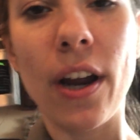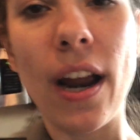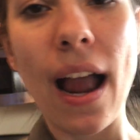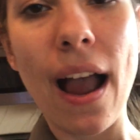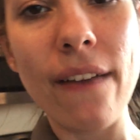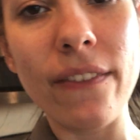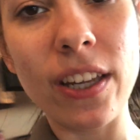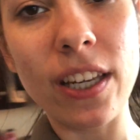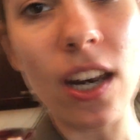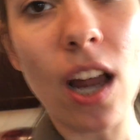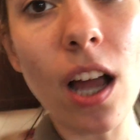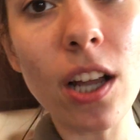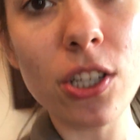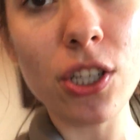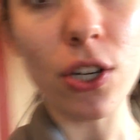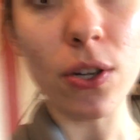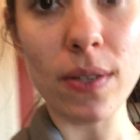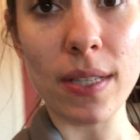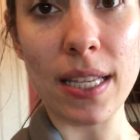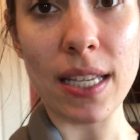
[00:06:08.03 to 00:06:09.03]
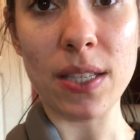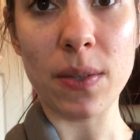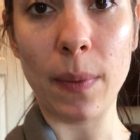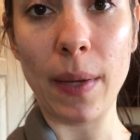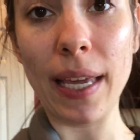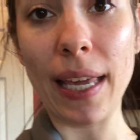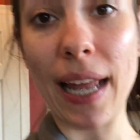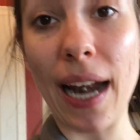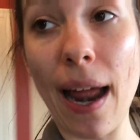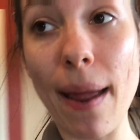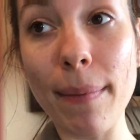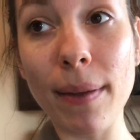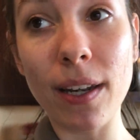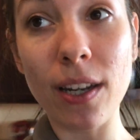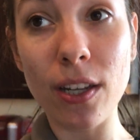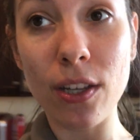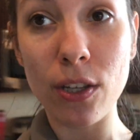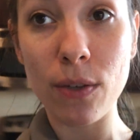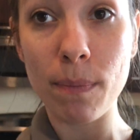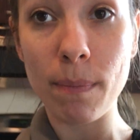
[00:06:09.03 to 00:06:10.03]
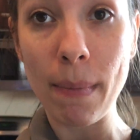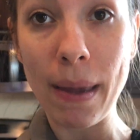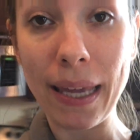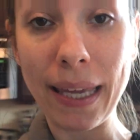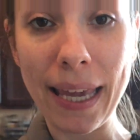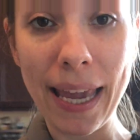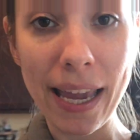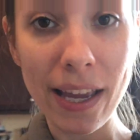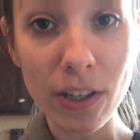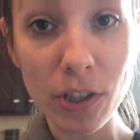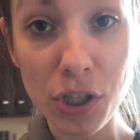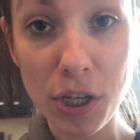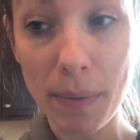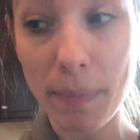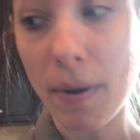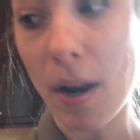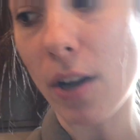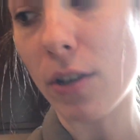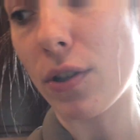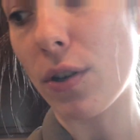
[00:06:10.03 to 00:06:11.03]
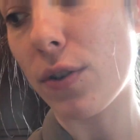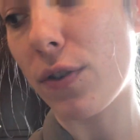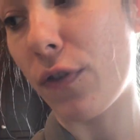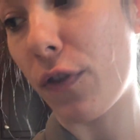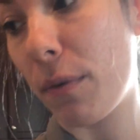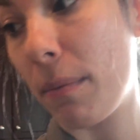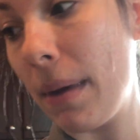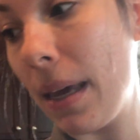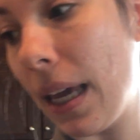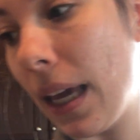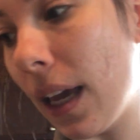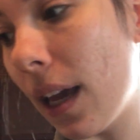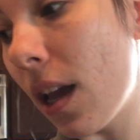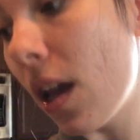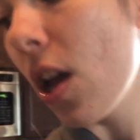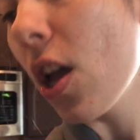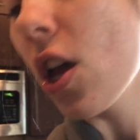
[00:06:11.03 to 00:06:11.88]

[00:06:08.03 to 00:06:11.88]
are having nachos this week. And I'm going to make kale chip nachos for me.